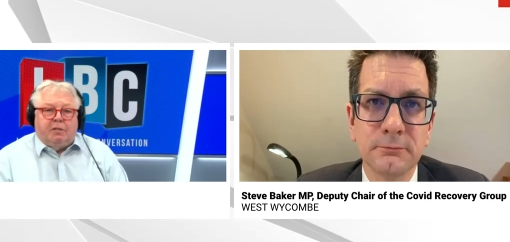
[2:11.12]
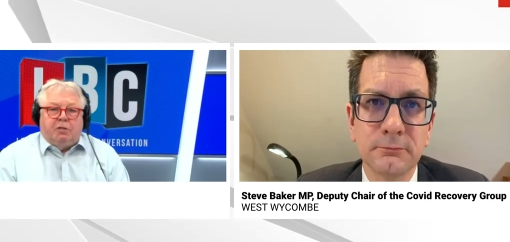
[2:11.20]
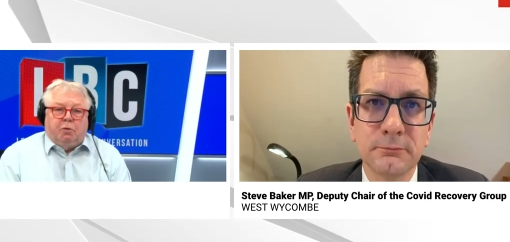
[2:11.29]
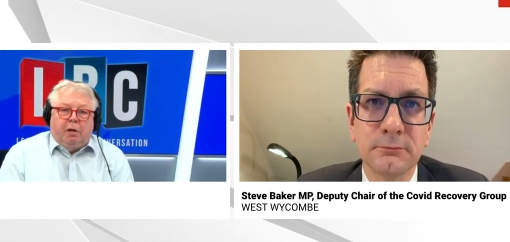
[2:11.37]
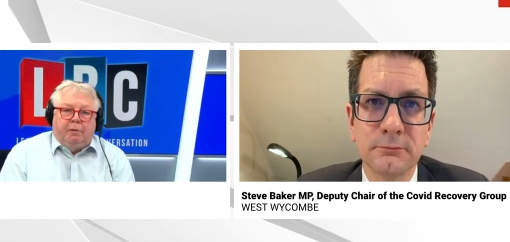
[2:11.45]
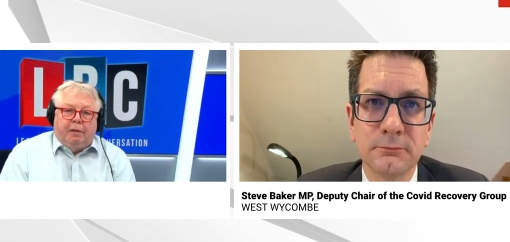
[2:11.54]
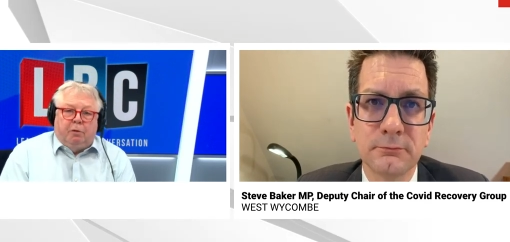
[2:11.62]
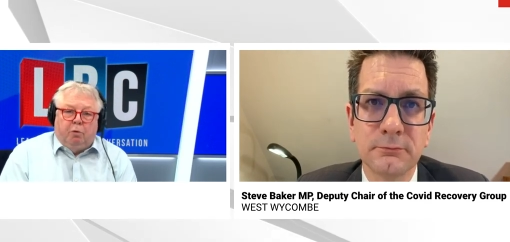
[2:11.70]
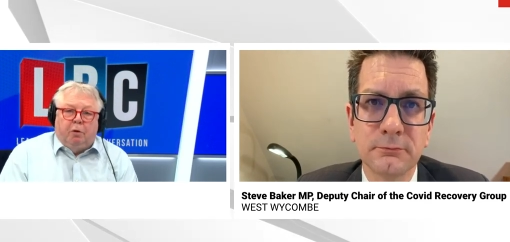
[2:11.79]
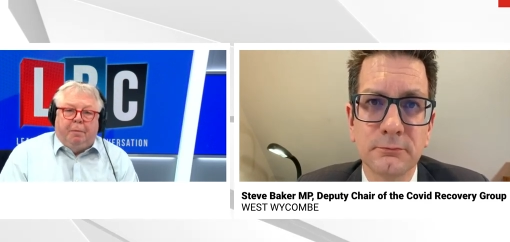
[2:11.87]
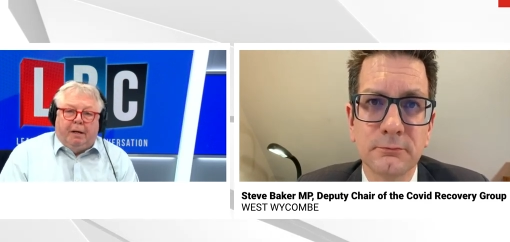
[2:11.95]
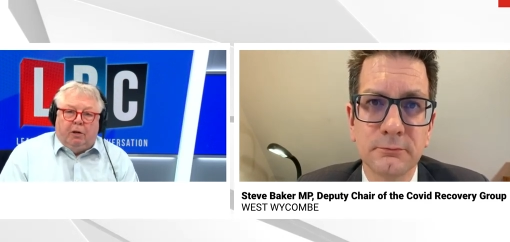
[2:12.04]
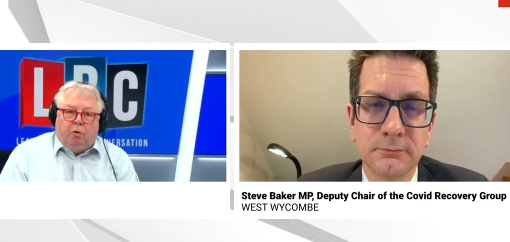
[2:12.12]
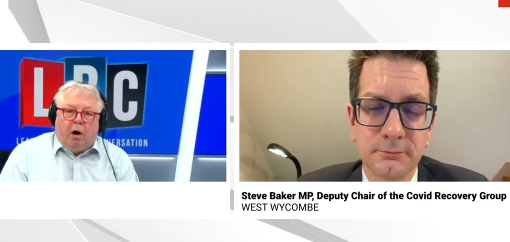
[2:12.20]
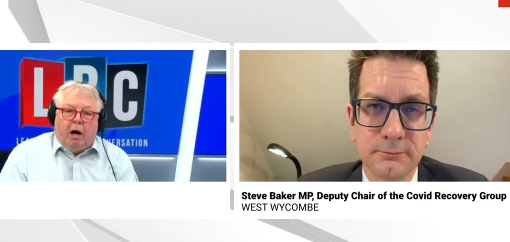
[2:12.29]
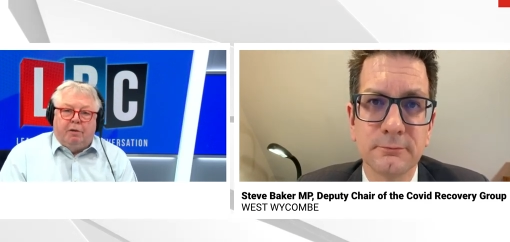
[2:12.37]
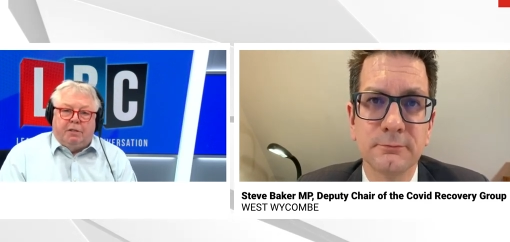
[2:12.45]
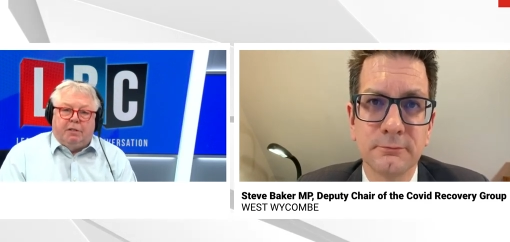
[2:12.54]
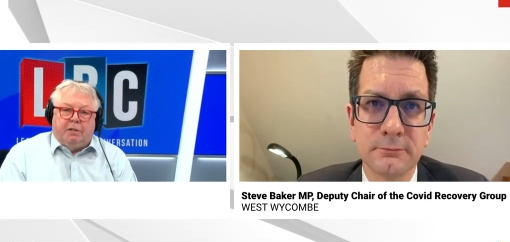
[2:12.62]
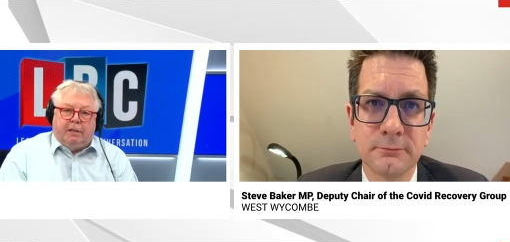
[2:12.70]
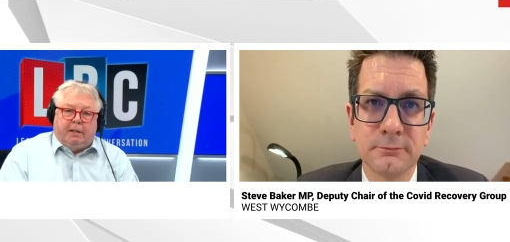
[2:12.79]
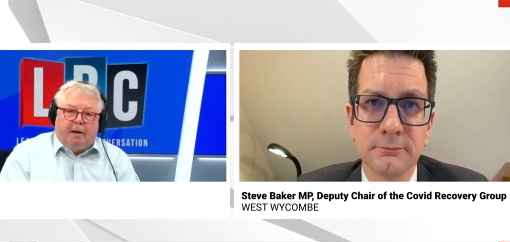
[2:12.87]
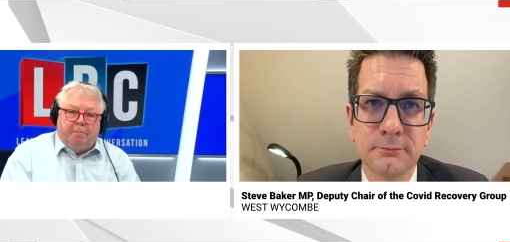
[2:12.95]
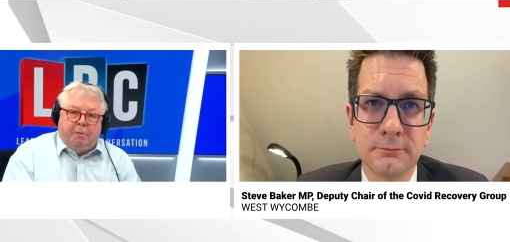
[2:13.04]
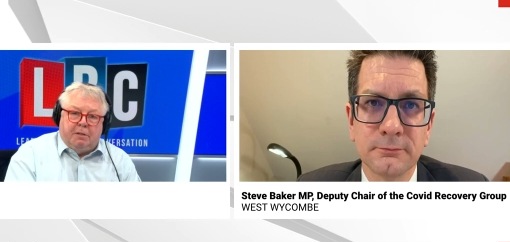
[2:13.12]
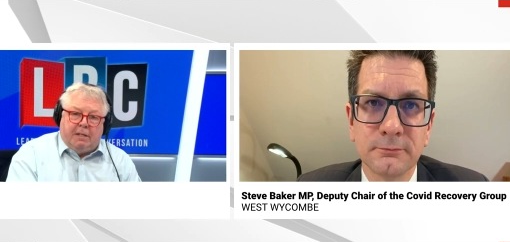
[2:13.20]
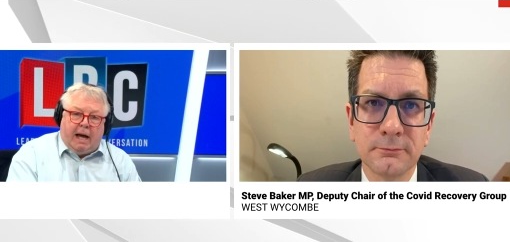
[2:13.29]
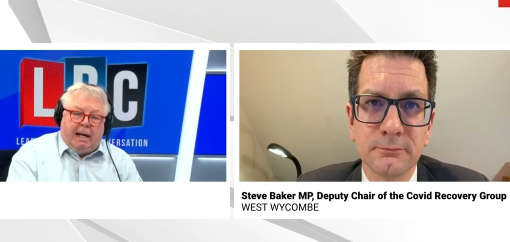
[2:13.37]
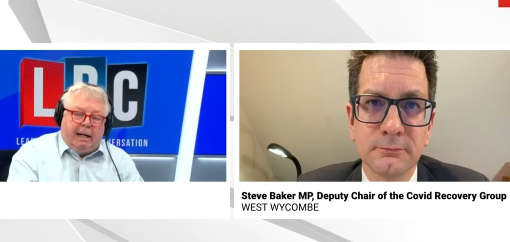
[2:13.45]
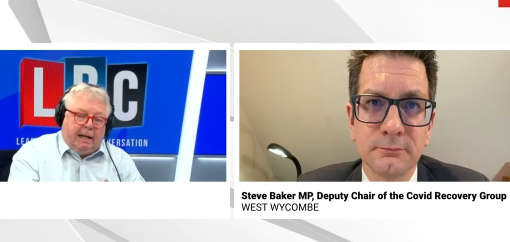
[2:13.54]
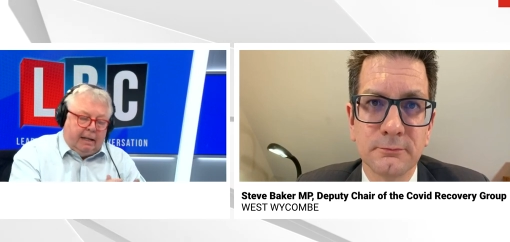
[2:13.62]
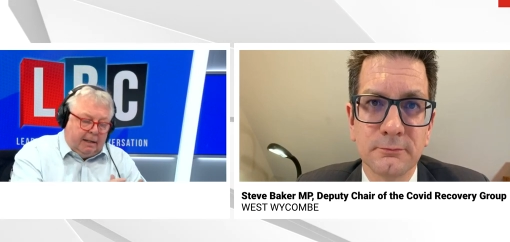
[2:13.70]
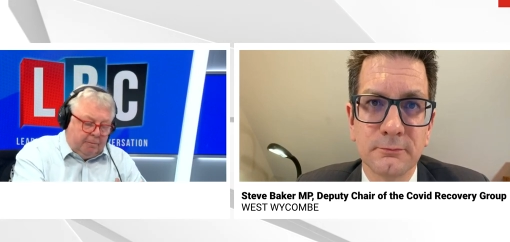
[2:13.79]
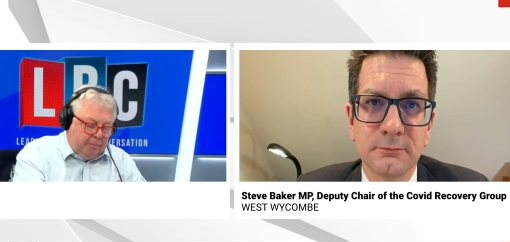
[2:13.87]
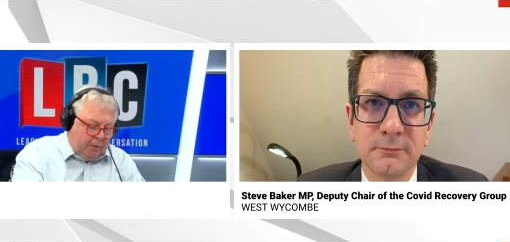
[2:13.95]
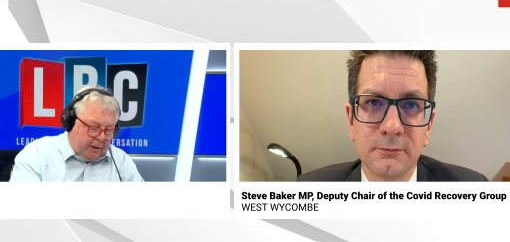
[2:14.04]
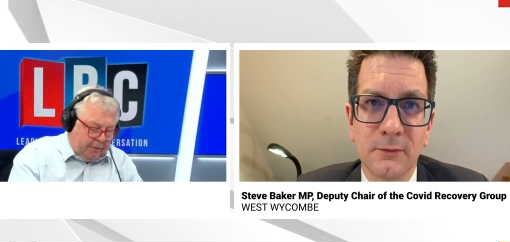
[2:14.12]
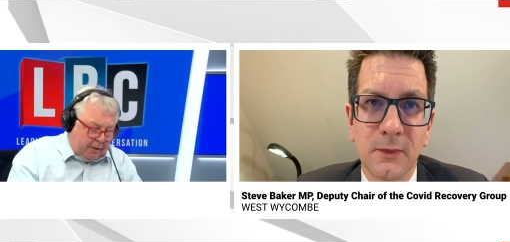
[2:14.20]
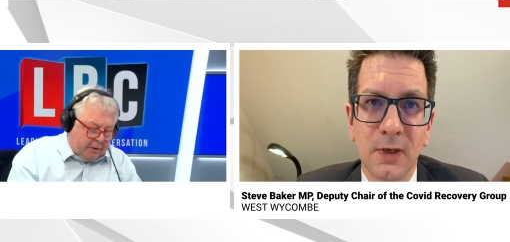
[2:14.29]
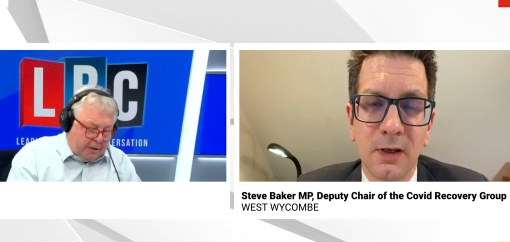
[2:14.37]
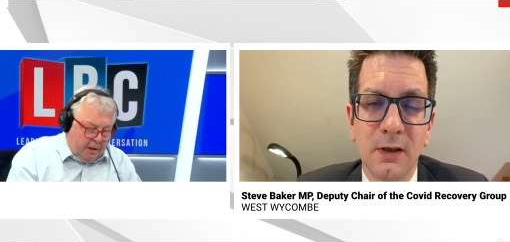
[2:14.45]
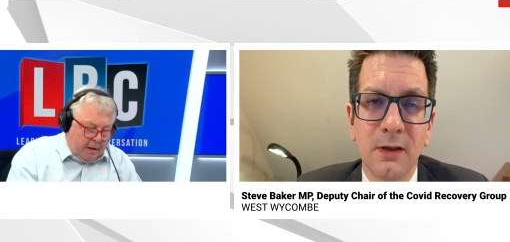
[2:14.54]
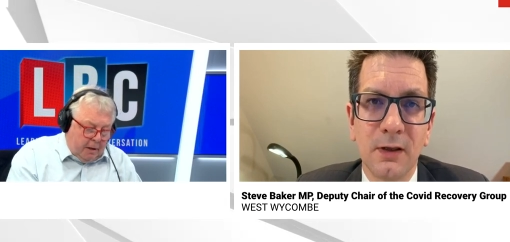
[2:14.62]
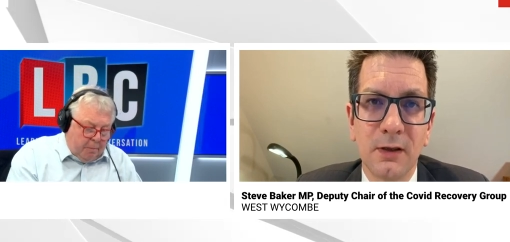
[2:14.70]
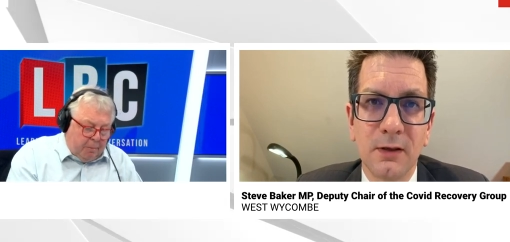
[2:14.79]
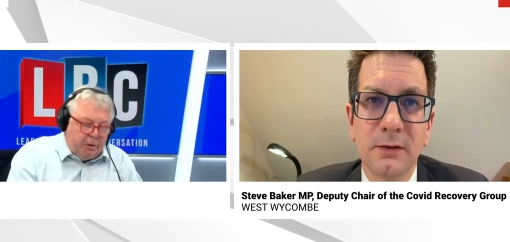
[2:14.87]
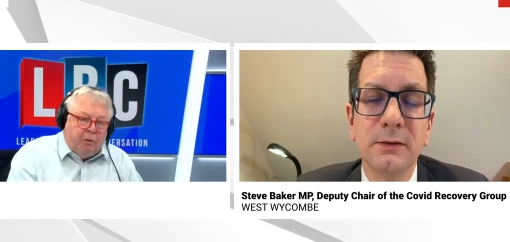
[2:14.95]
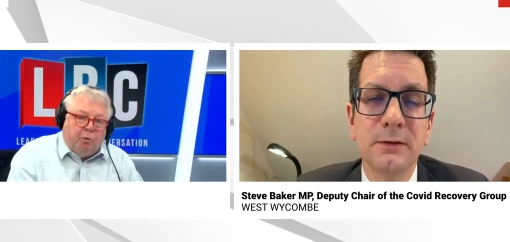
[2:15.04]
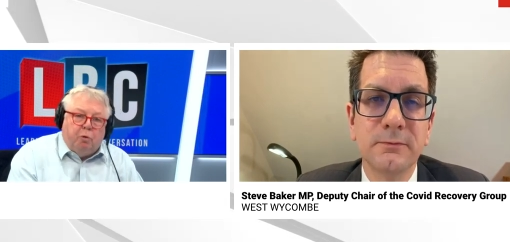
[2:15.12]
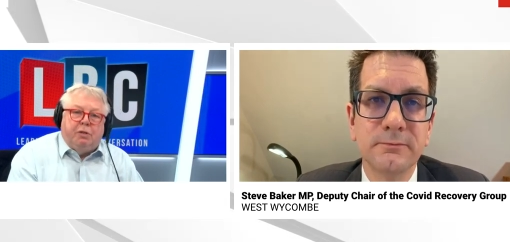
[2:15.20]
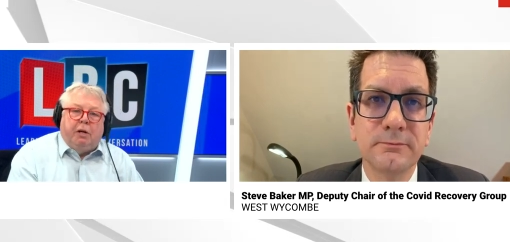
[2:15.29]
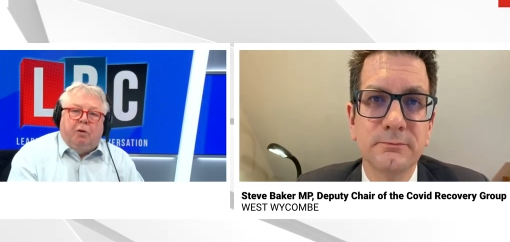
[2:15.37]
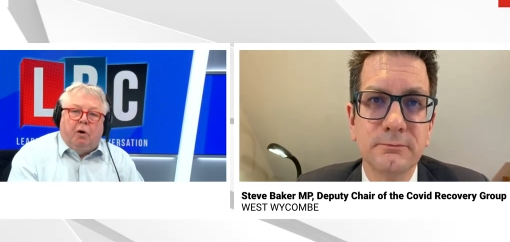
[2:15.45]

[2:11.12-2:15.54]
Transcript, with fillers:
Speaker 1: this is all over, there will be inquiries into the government's handling and whatever else. But you've also